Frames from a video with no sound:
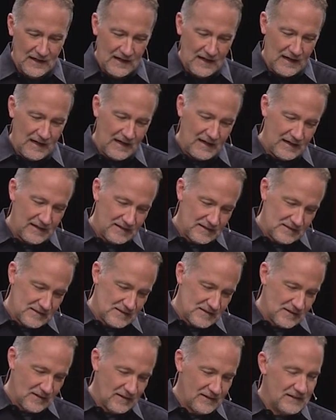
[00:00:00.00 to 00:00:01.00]
I
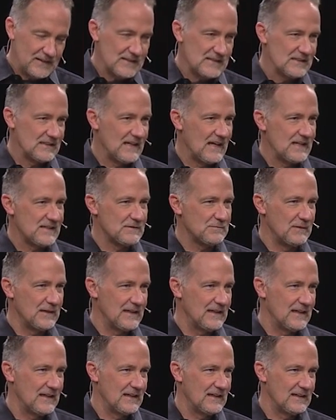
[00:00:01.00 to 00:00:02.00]
saw this last
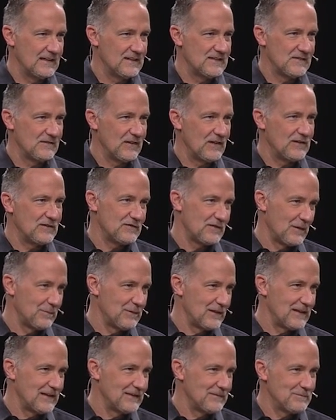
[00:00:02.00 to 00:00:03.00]
weekend. It's a very
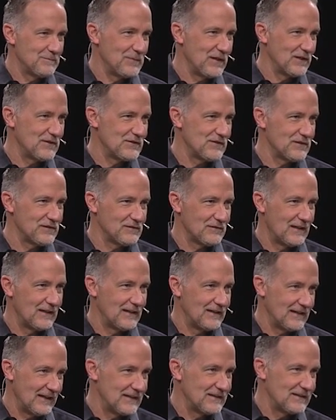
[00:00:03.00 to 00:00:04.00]
troubling picture, so I,
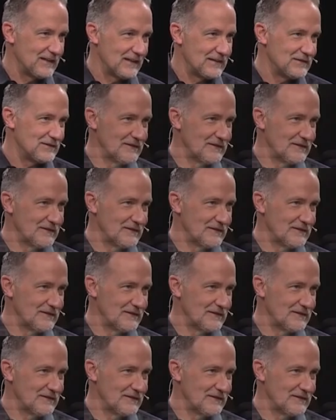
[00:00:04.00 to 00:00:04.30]
I, I